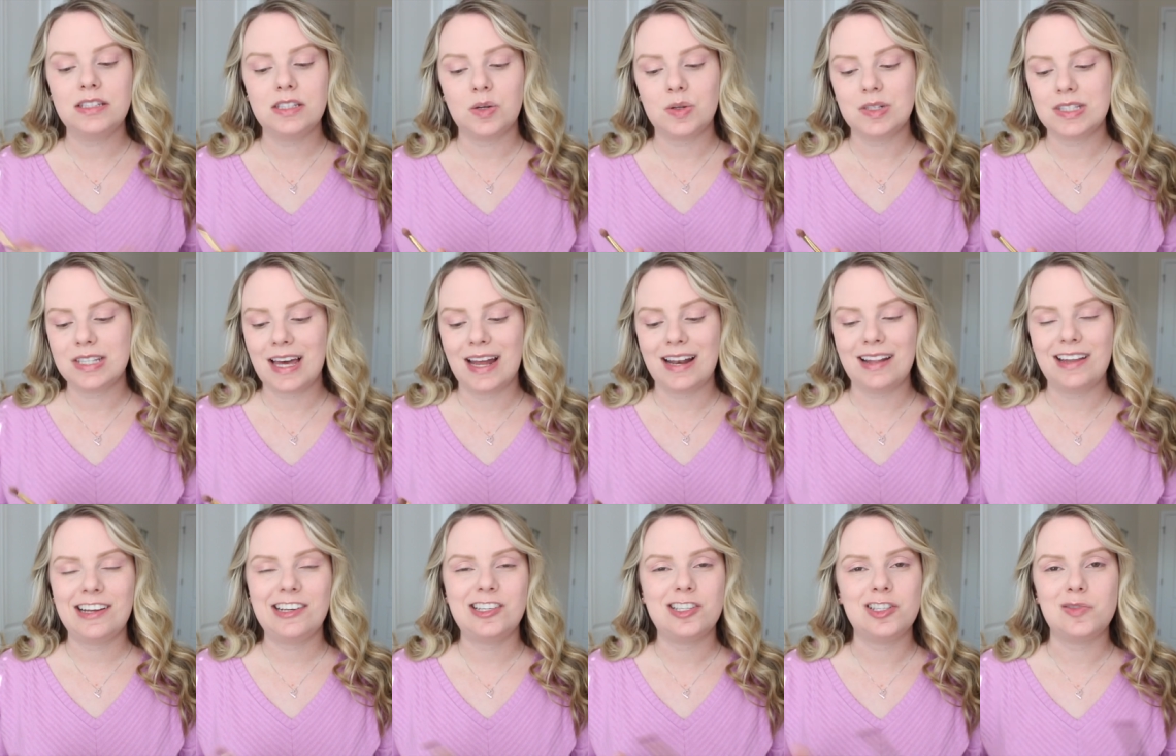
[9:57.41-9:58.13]
so it's
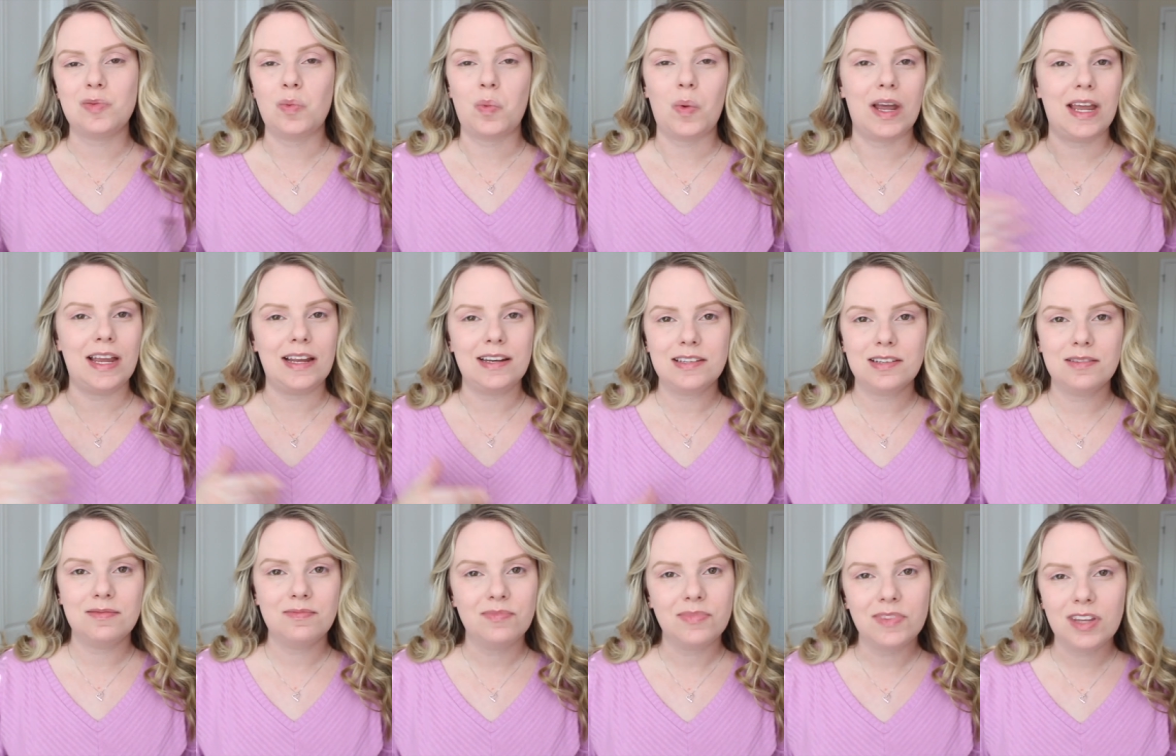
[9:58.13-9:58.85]
kind of like just
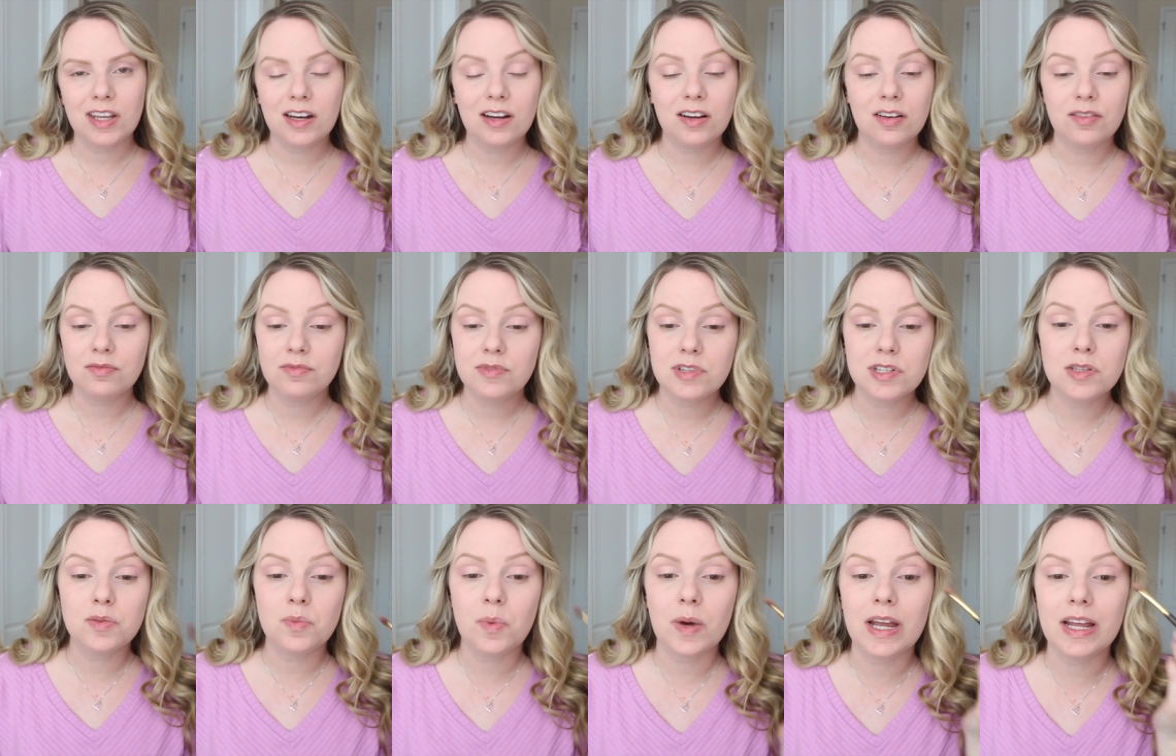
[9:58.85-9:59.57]
wait, you know,
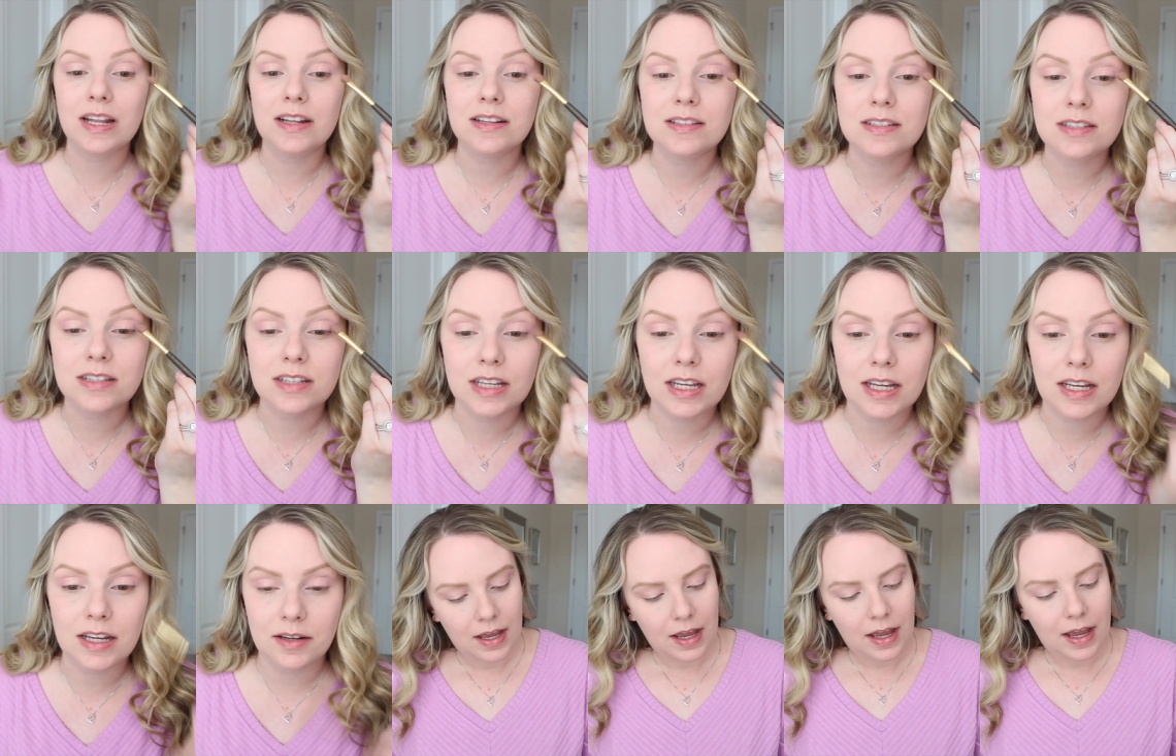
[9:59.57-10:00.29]
just wait and
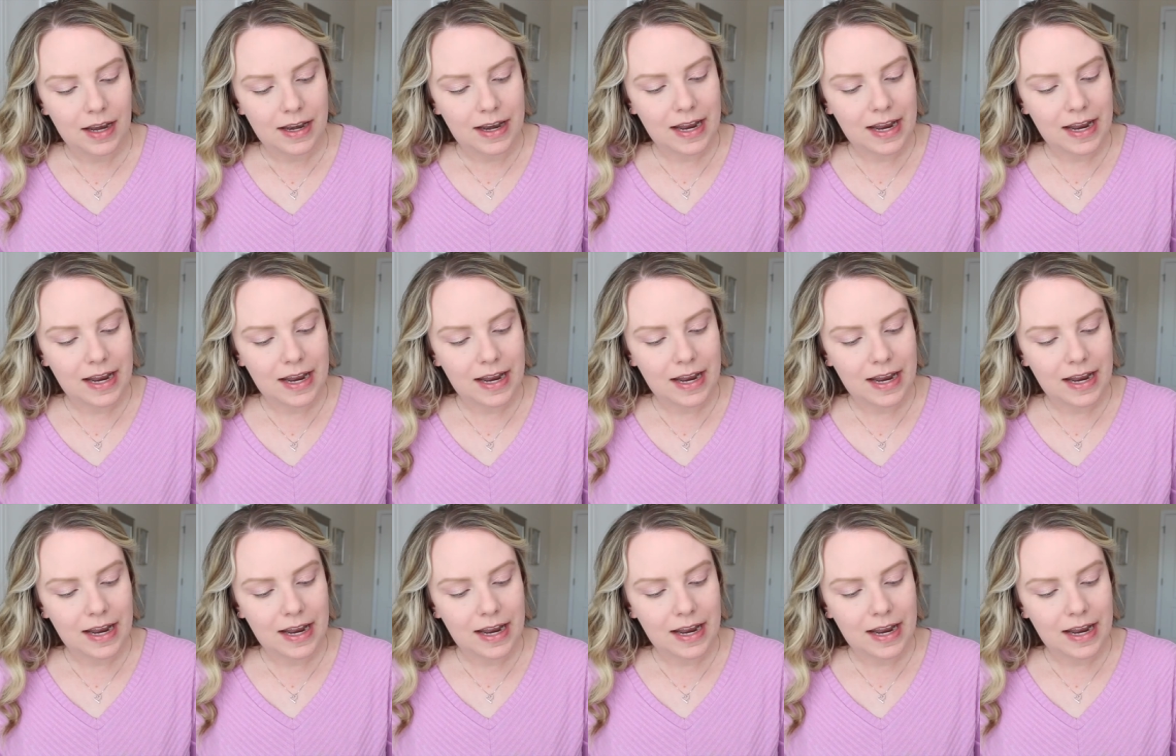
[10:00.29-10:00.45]
see.